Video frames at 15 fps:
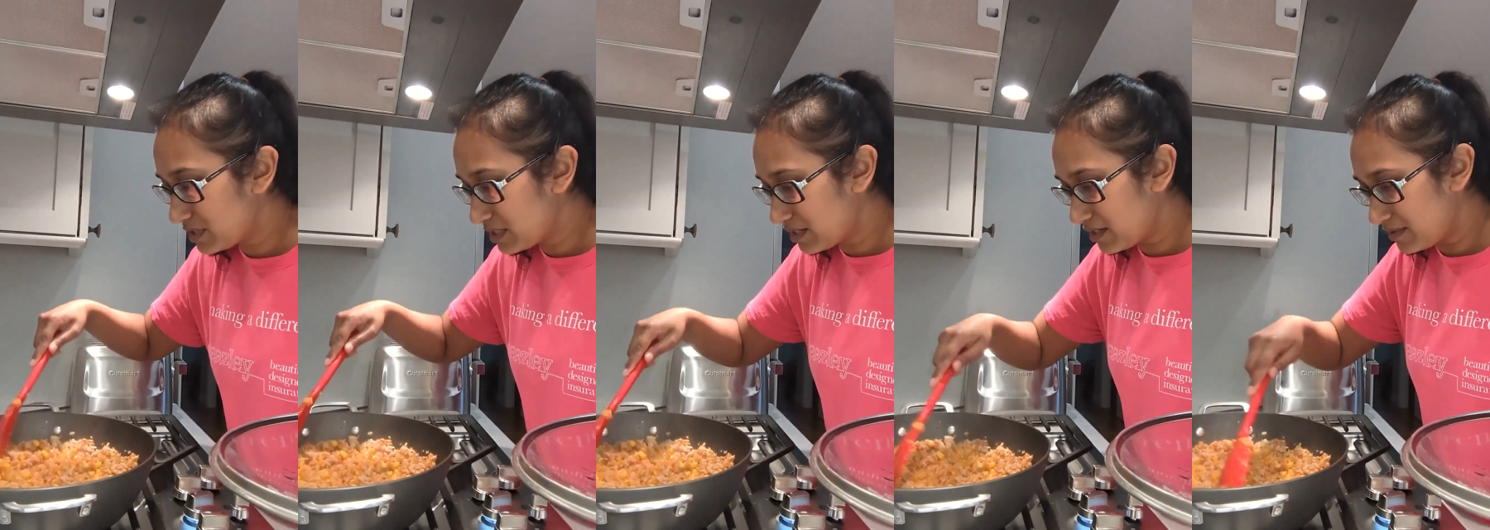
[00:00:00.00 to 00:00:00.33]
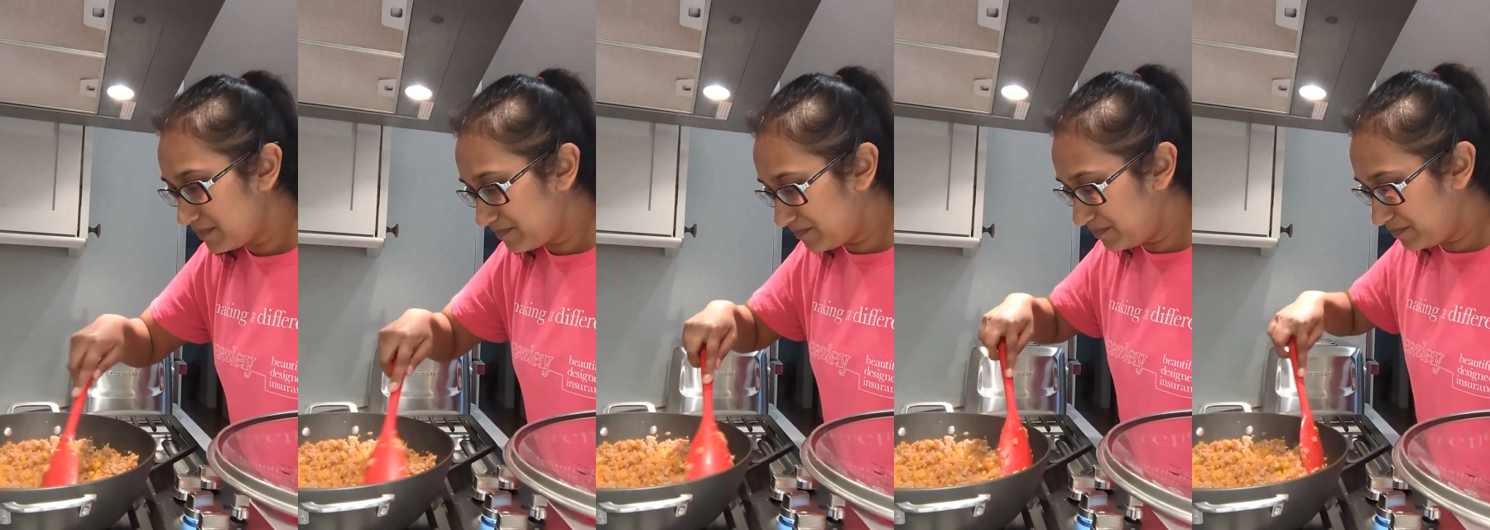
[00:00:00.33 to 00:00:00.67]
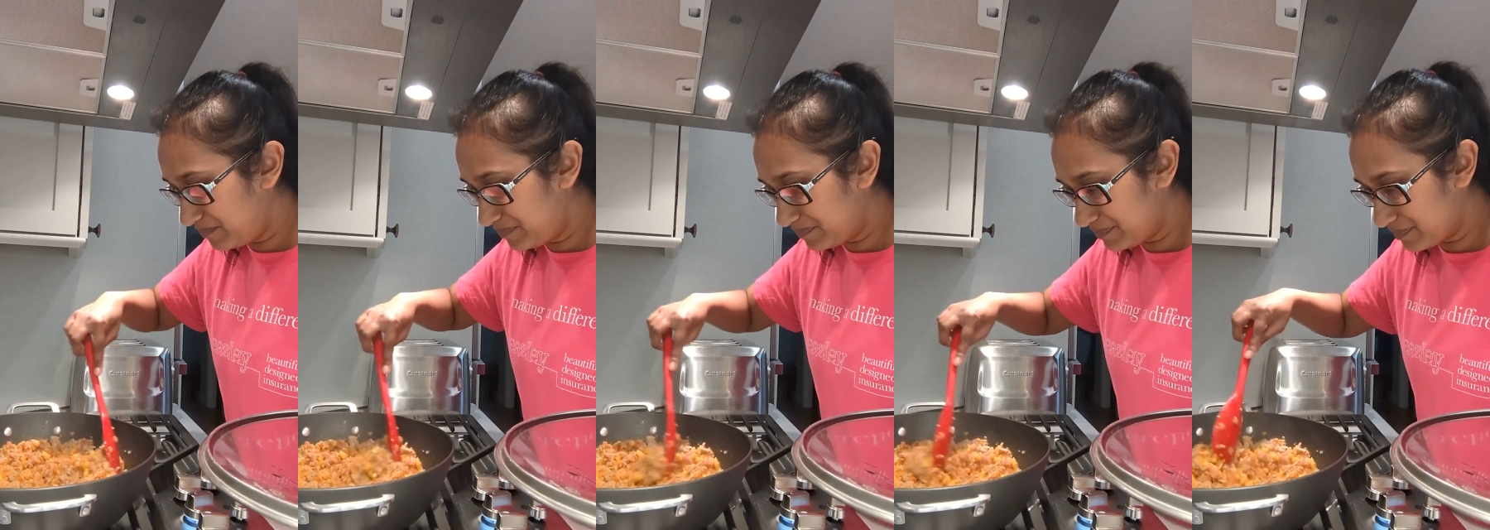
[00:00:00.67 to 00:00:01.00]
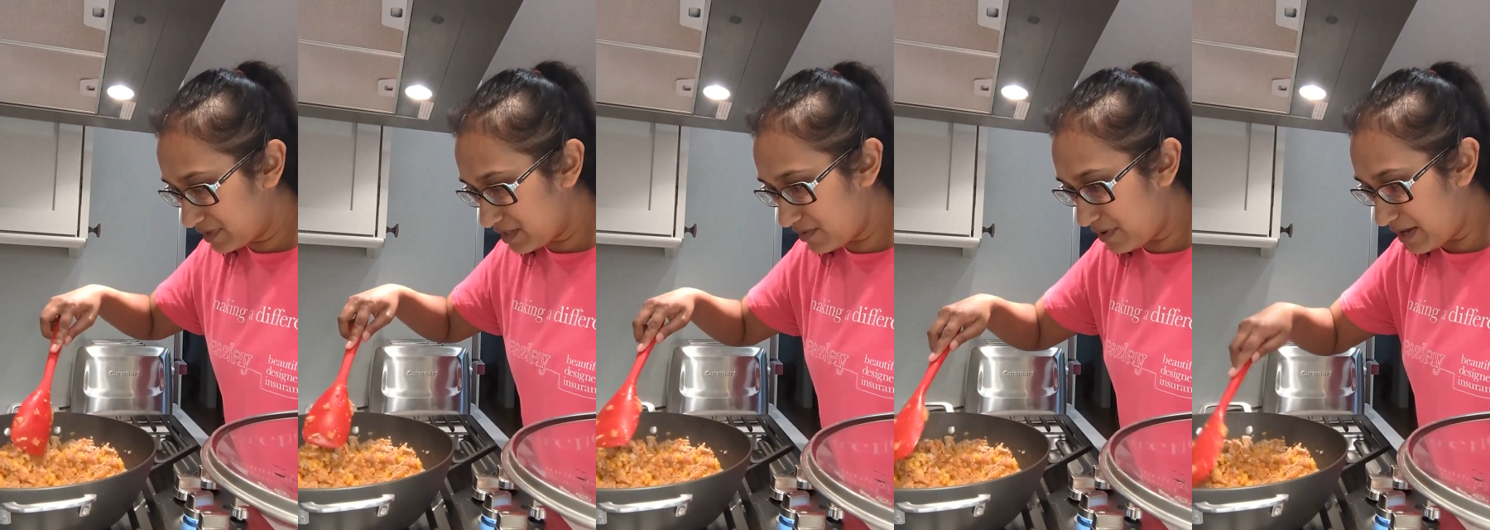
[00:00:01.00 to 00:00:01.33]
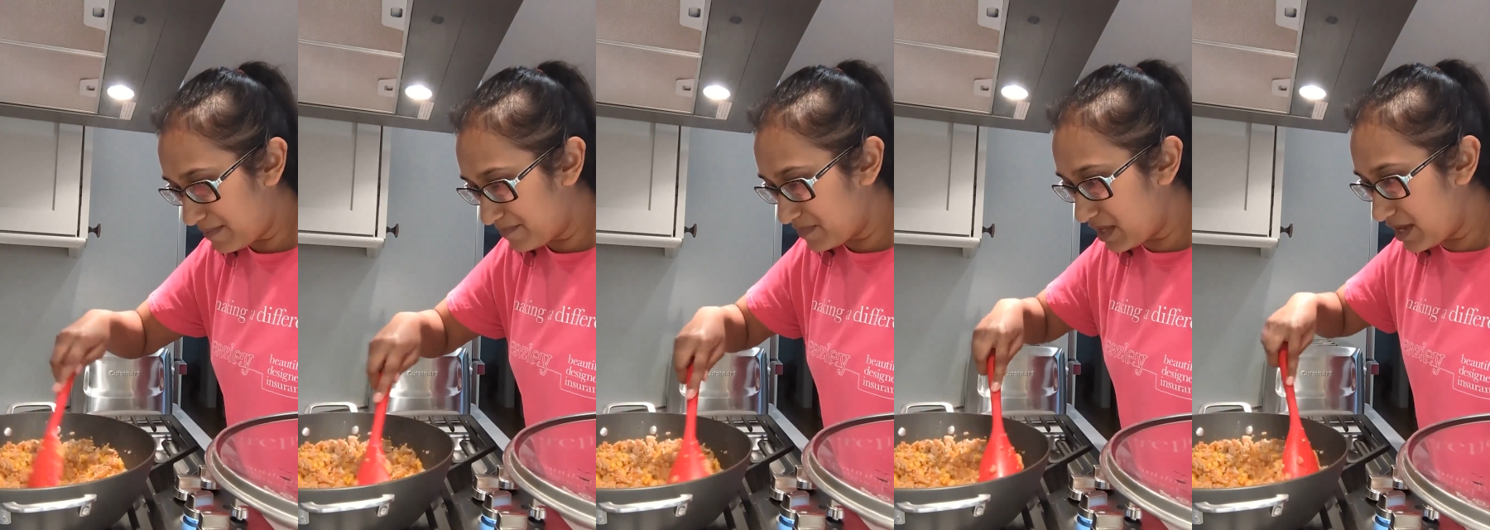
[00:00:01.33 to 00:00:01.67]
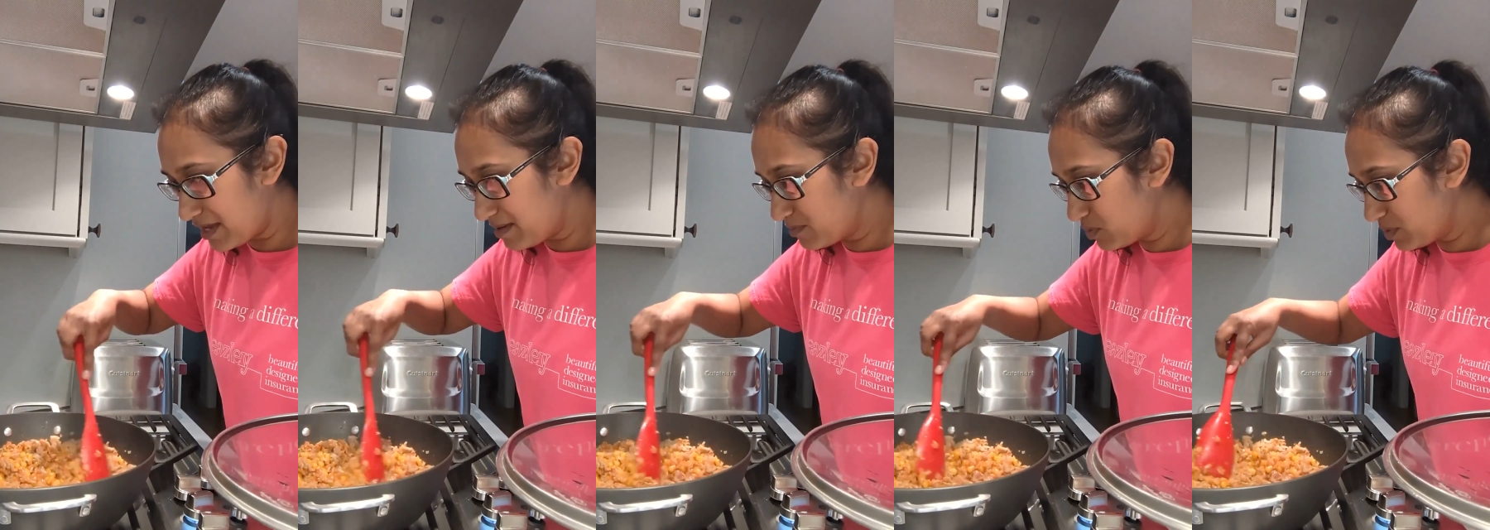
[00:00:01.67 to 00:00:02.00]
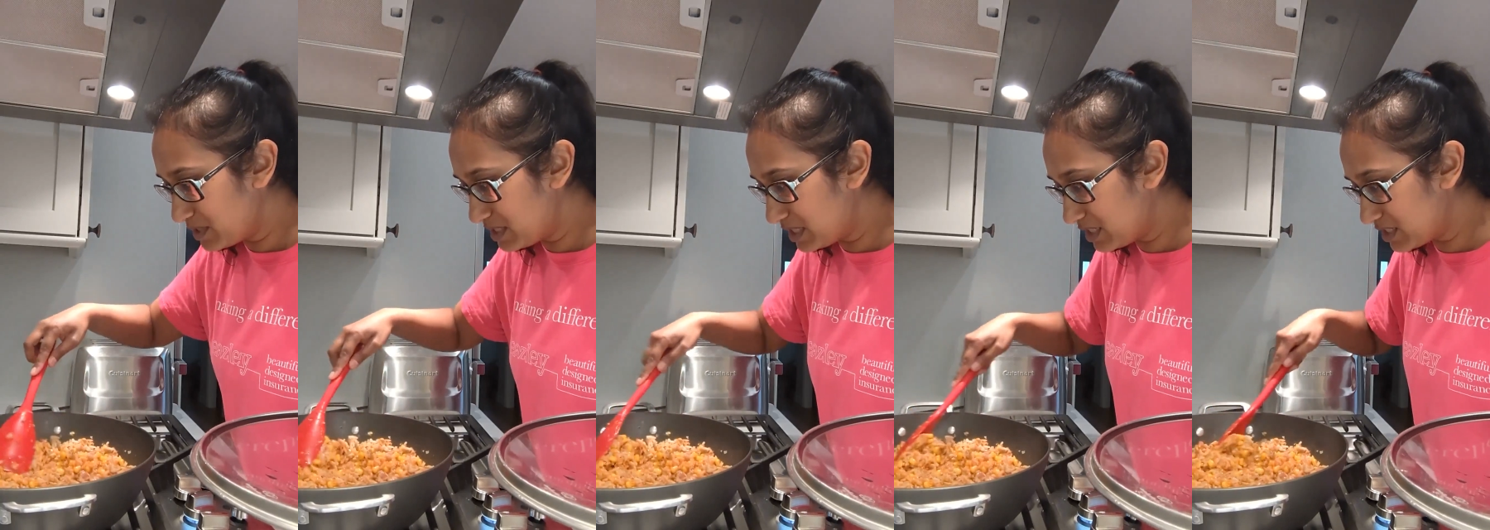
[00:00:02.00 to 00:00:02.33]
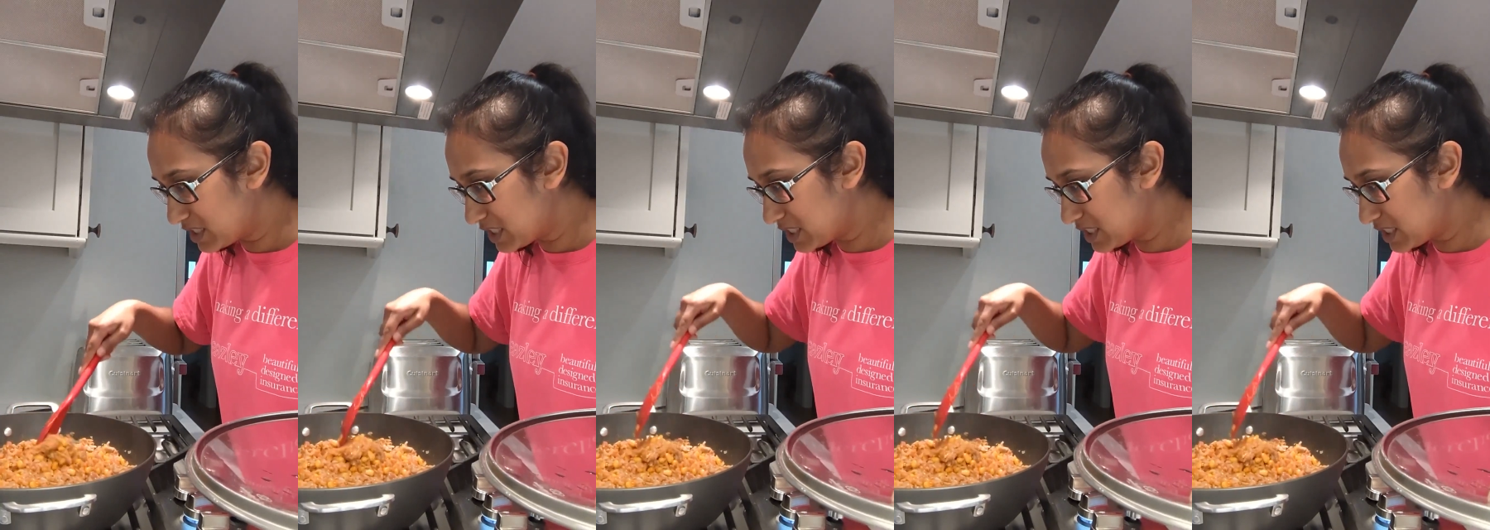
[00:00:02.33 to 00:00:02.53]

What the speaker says: really good. Okay, I'm going to get a